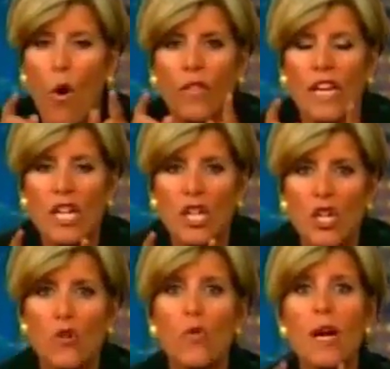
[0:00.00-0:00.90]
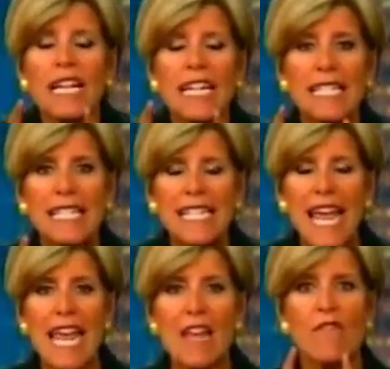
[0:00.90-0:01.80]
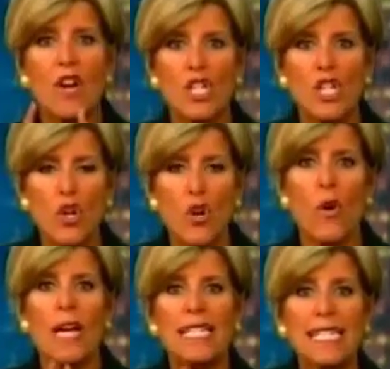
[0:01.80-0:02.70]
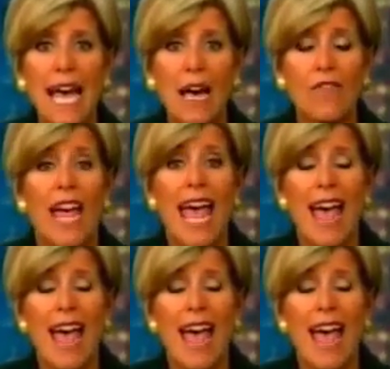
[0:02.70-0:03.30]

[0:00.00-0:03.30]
Only you can save yourself.